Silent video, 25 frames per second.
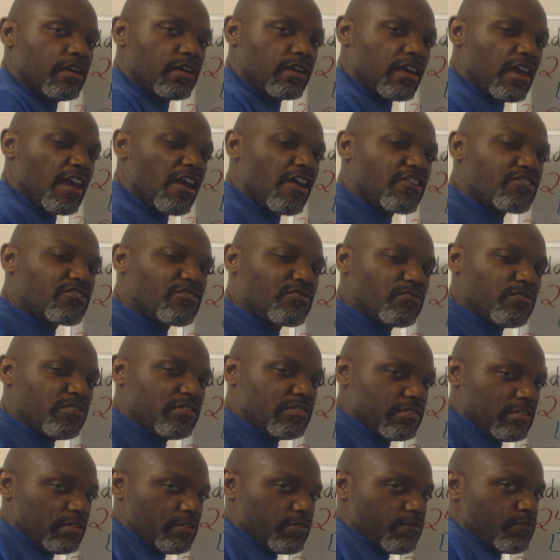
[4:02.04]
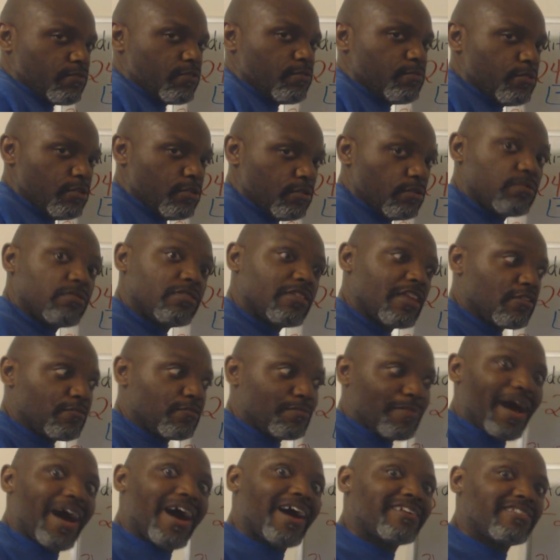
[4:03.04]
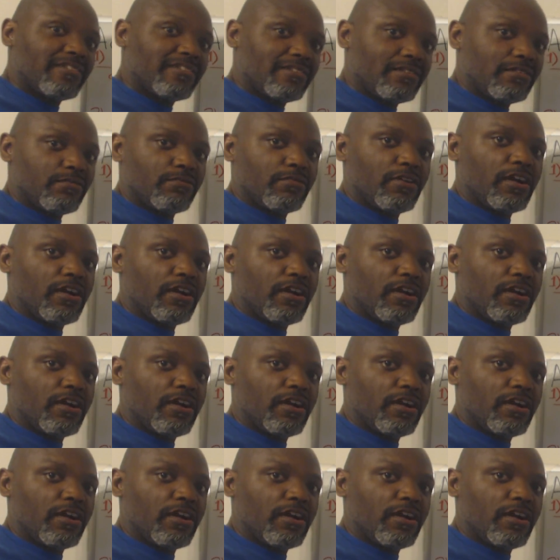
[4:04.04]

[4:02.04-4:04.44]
characteristic from you, that's positive,